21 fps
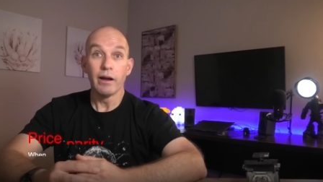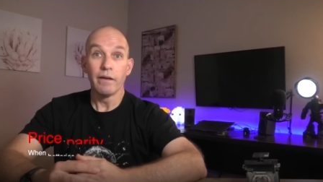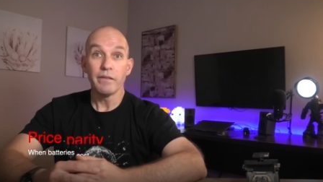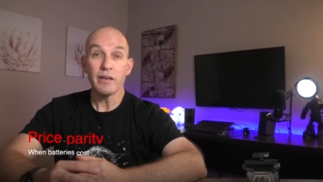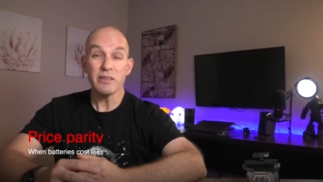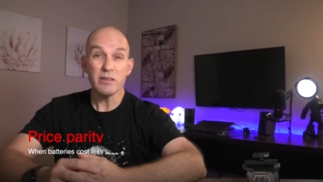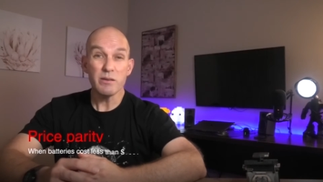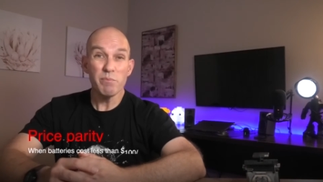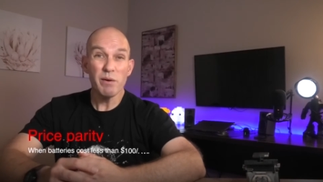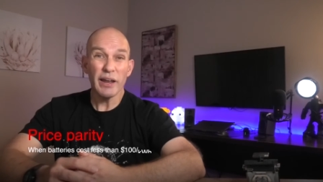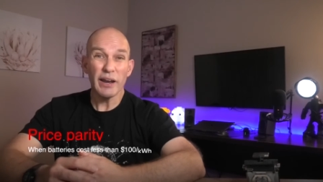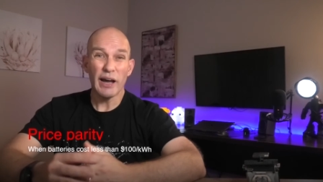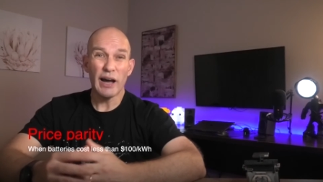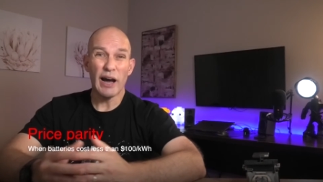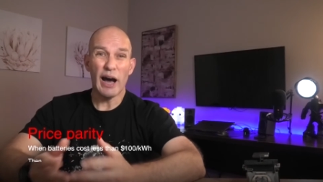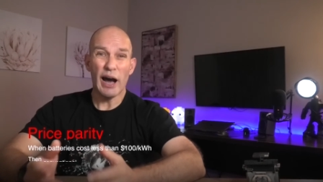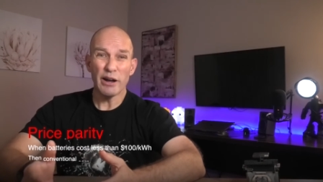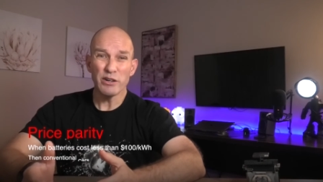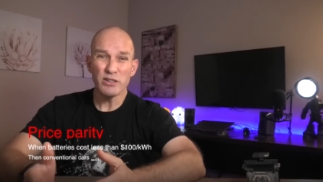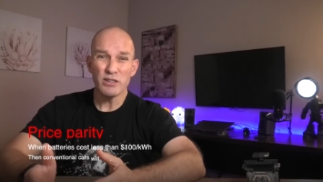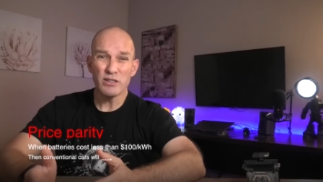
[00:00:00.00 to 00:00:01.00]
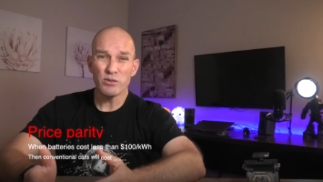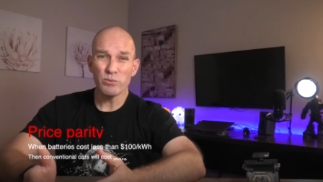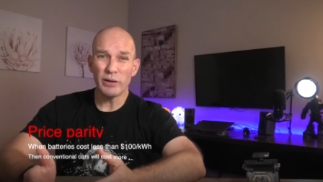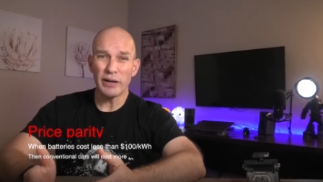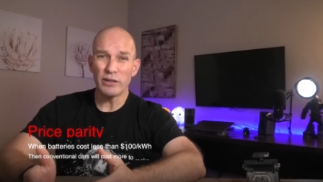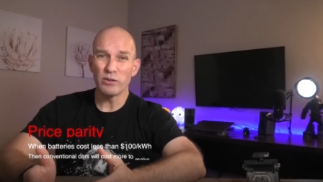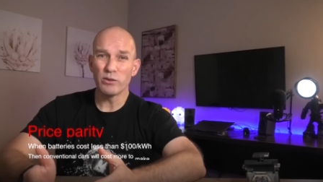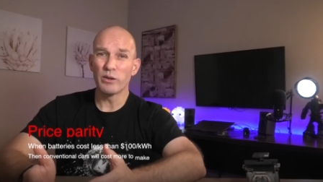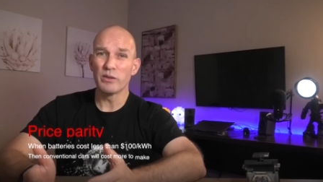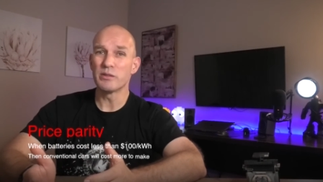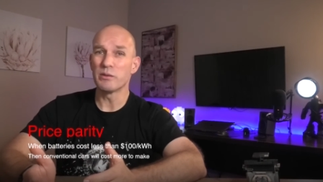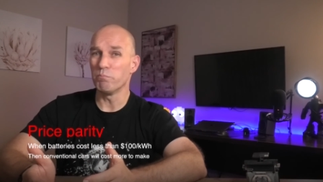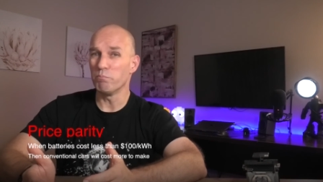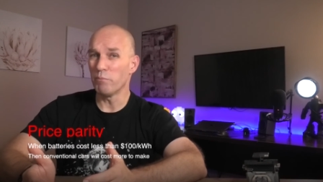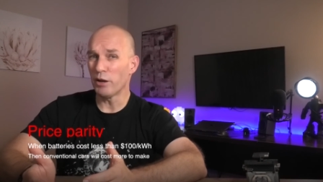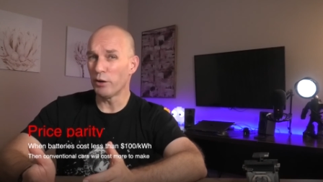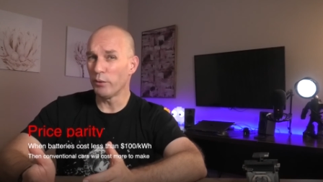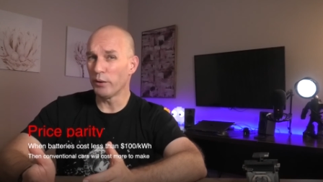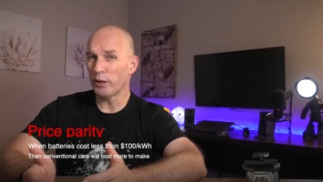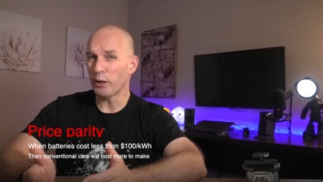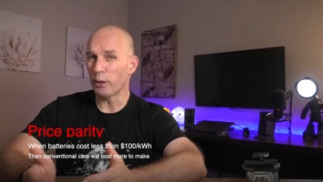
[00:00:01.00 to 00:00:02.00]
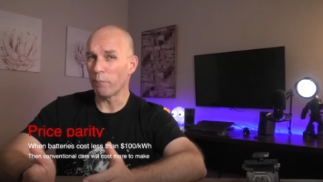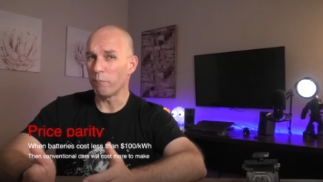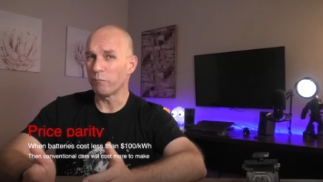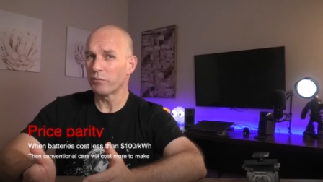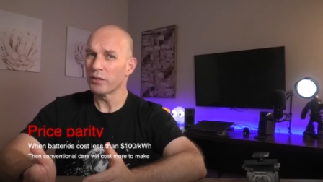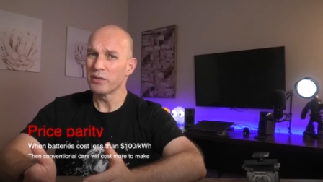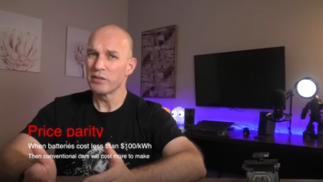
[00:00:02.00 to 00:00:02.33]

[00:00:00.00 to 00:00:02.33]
that's about $120 American.